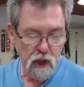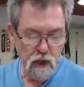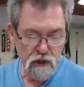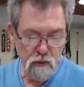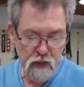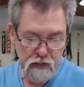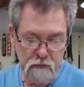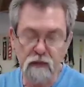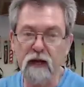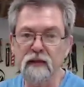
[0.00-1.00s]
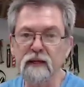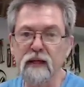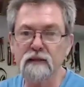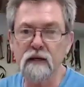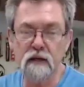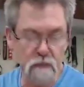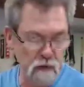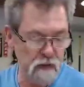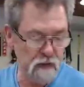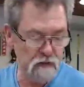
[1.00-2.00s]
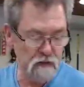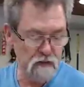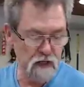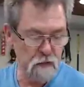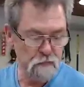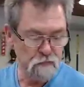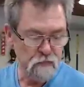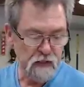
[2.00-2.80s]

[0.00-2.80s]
Kosherek. I think that's how you pronounce his name,